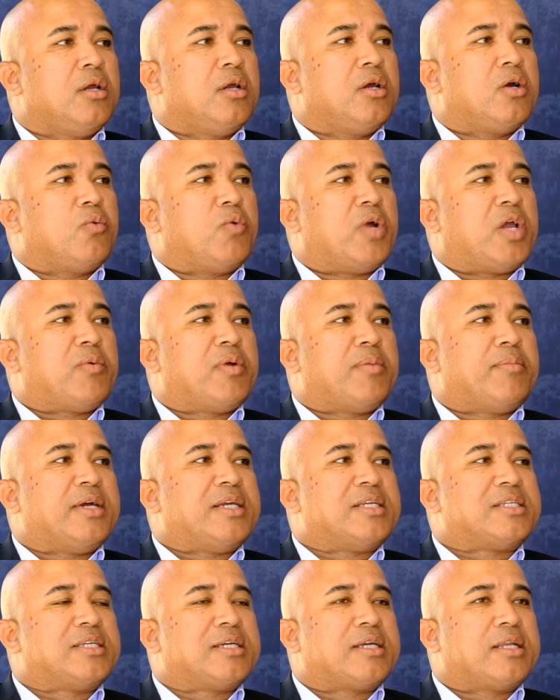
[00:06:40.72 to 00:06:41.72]
where we
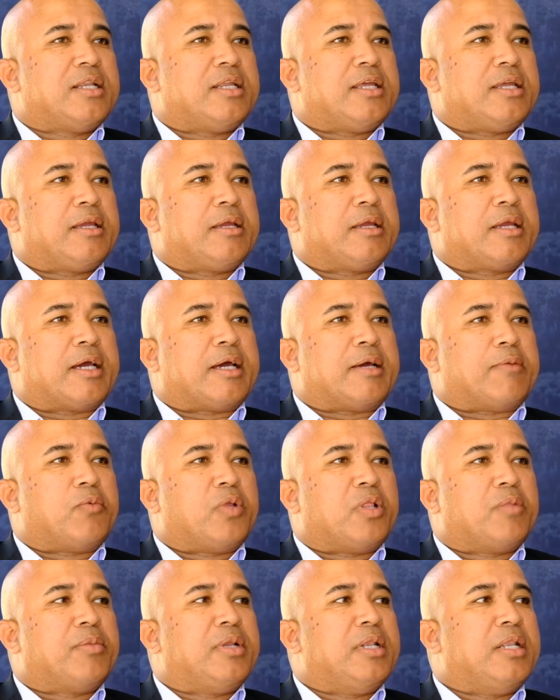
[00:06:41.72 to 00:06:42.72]
basically
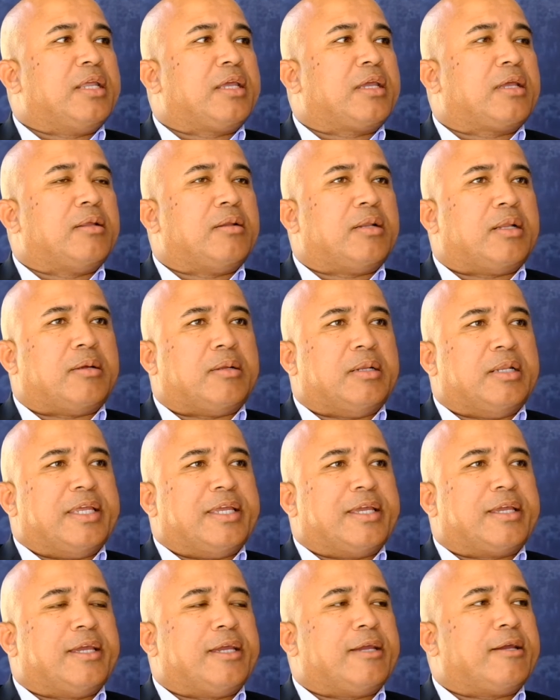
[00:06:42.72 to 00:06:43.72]
will be
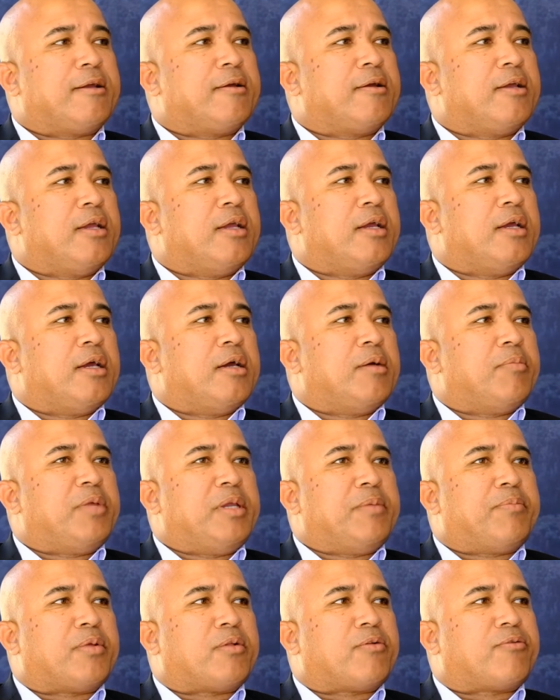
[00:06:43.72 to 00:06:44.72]
linking
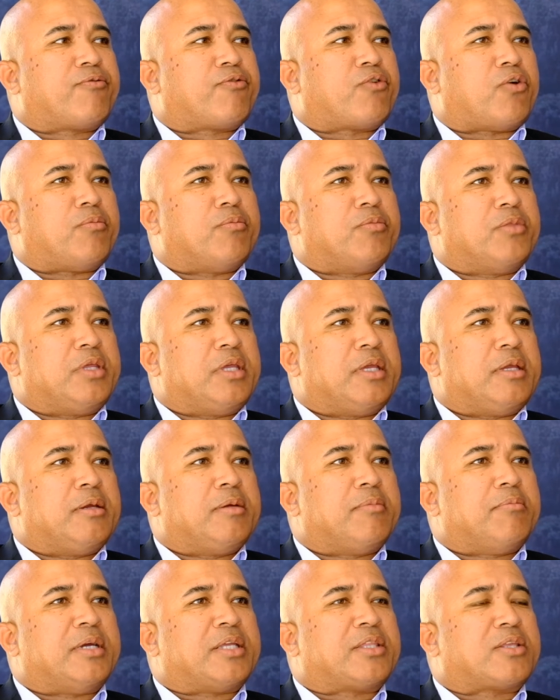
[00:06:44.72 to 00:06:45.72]
people from the
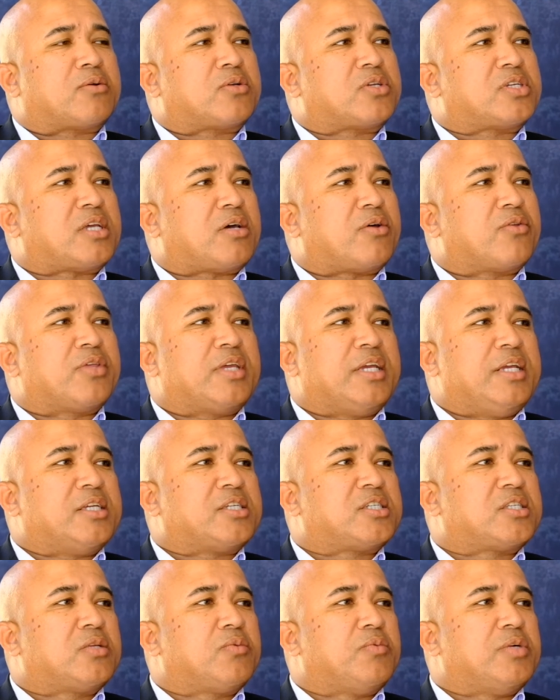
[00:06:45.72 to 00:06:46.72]
Metro
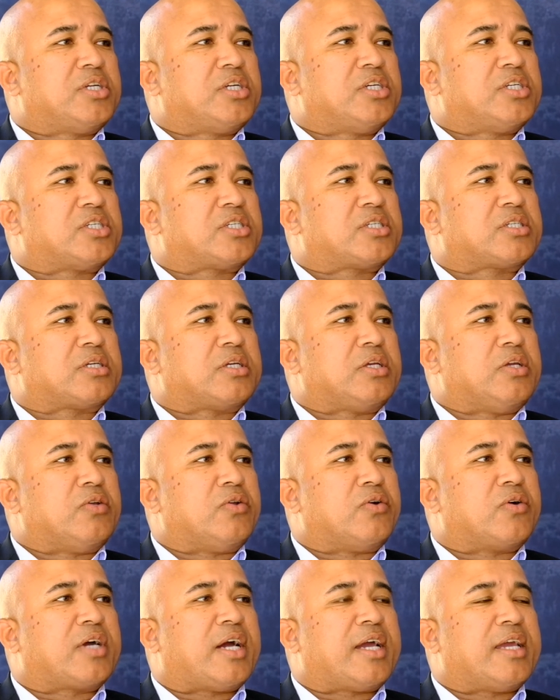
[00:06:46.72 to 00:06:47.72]
Southeast, which is
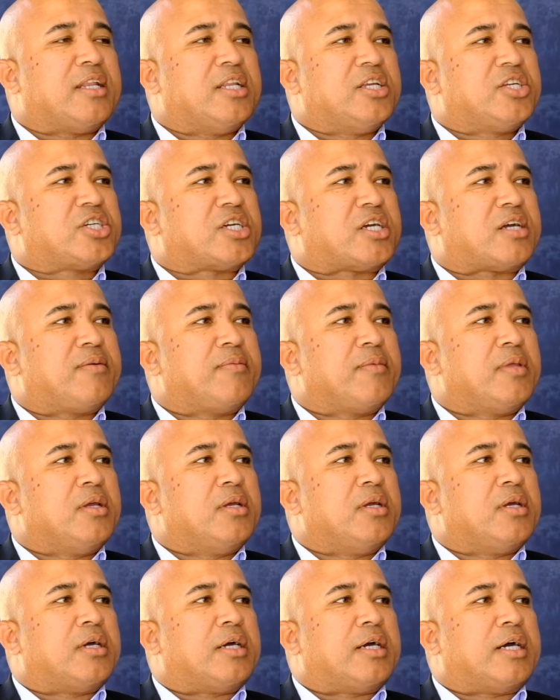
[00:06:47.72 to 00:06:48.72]
Khayelitsha,
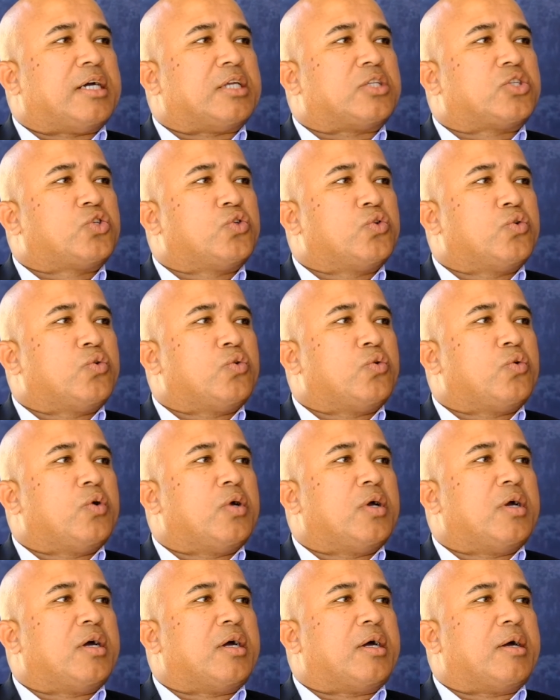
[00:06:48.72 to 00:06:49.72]
to
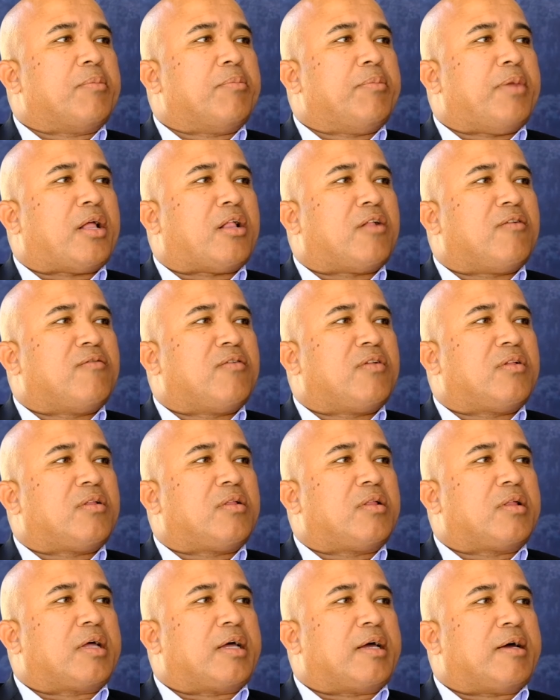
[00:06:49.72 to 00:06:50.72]

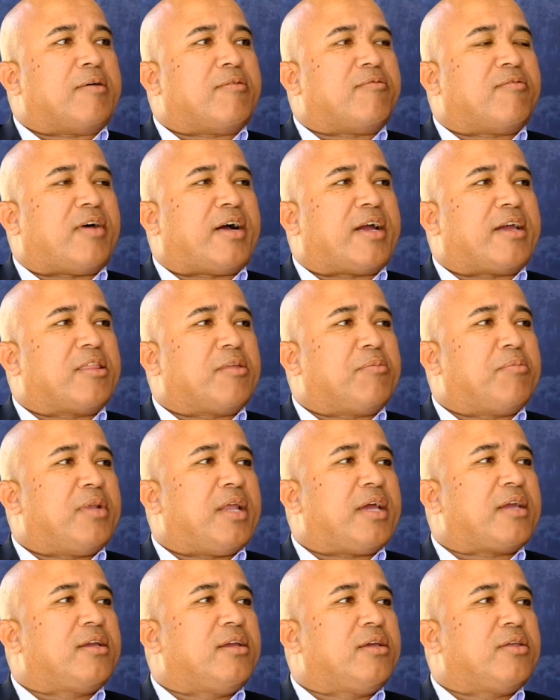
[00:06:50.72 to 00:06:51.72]
Belleville via the
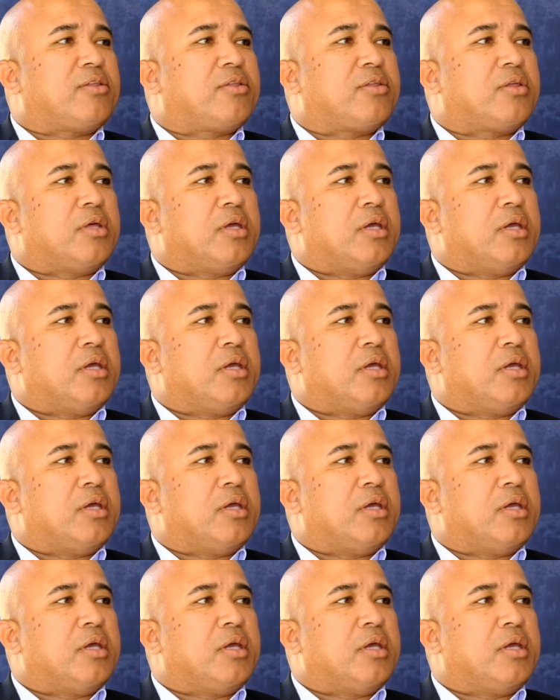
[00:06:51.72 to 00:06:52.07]
Blackheath